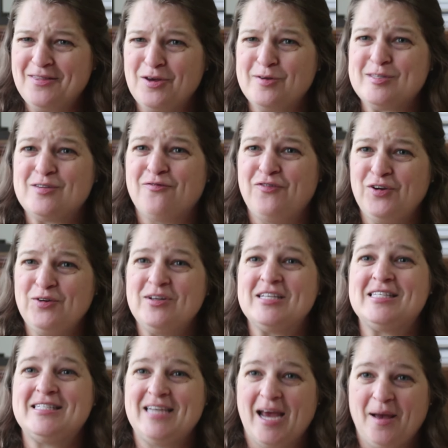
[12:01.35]
those food
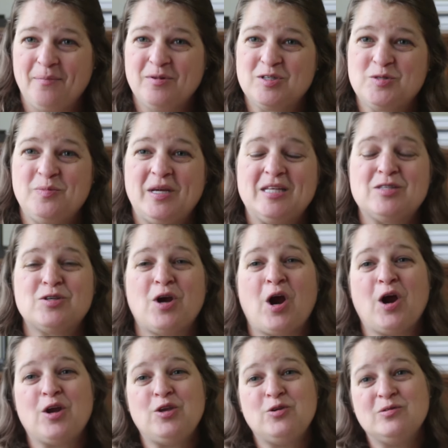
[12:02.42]
establishments
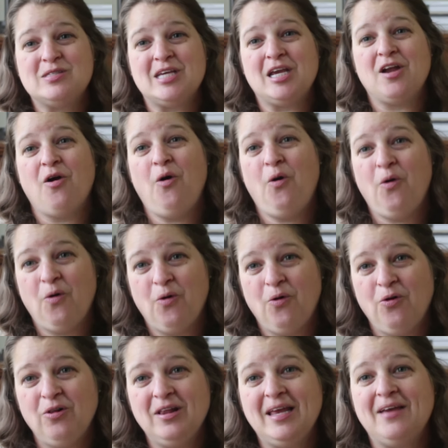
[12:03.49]
are using
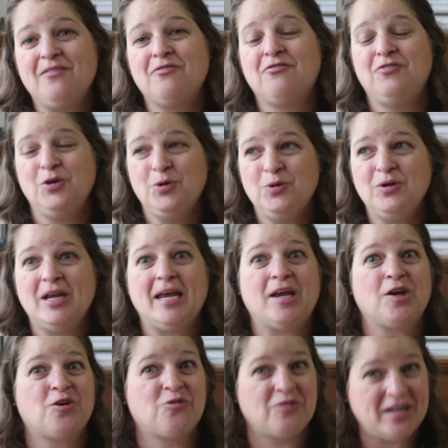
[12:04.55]
whole food
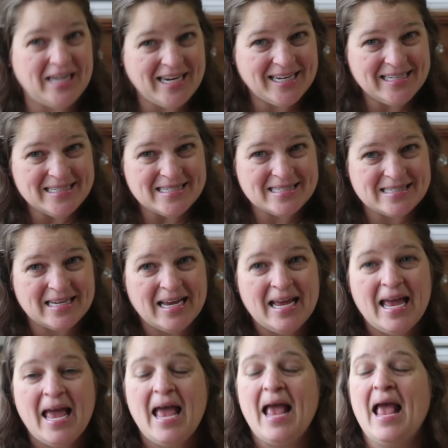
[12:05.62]
ingredients.
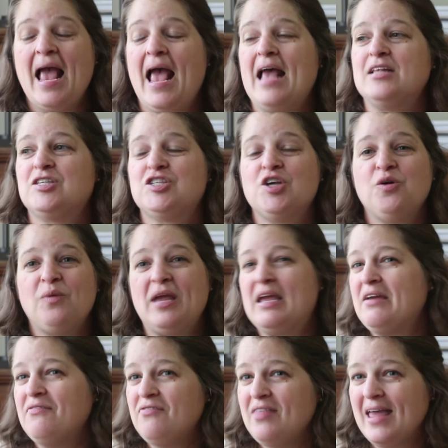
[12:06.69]
And so
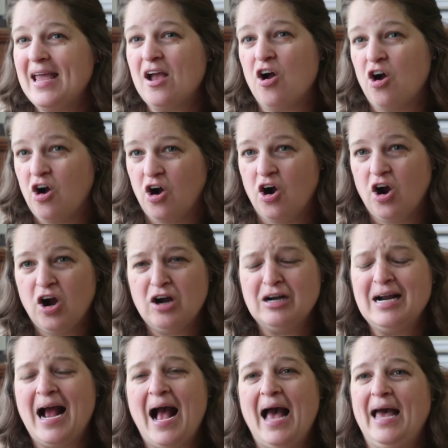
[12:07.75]
if they
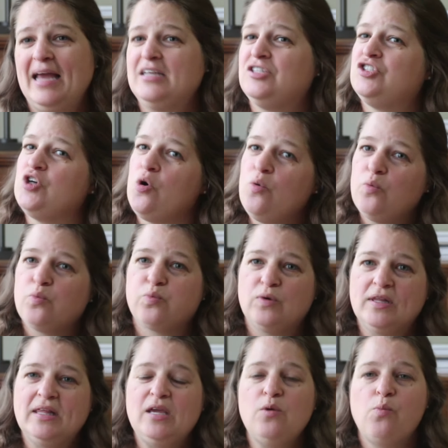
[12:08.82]
are, I don't
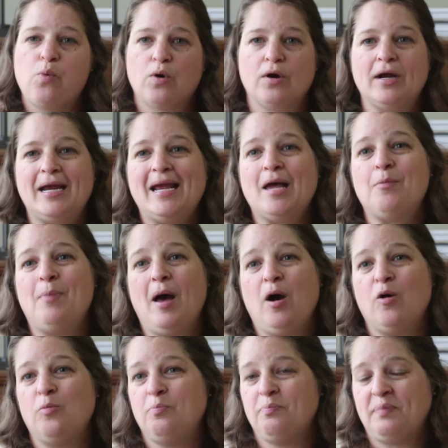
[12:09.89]
really worry
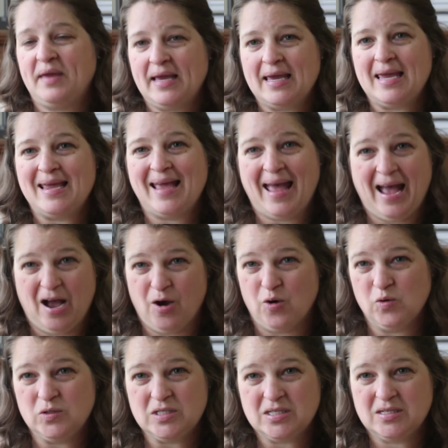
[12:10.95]
about picking
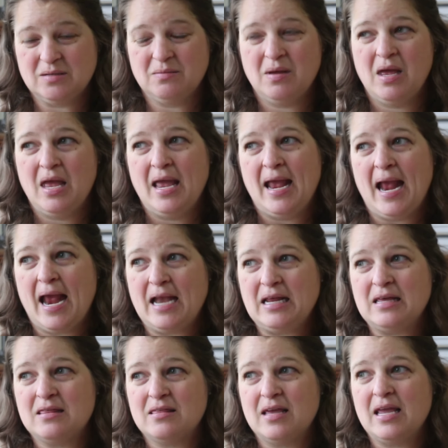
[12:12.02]
out
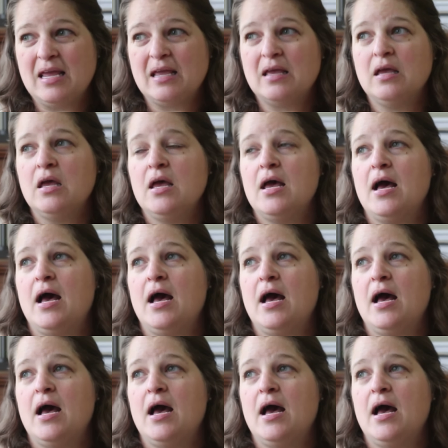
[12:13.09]
anything.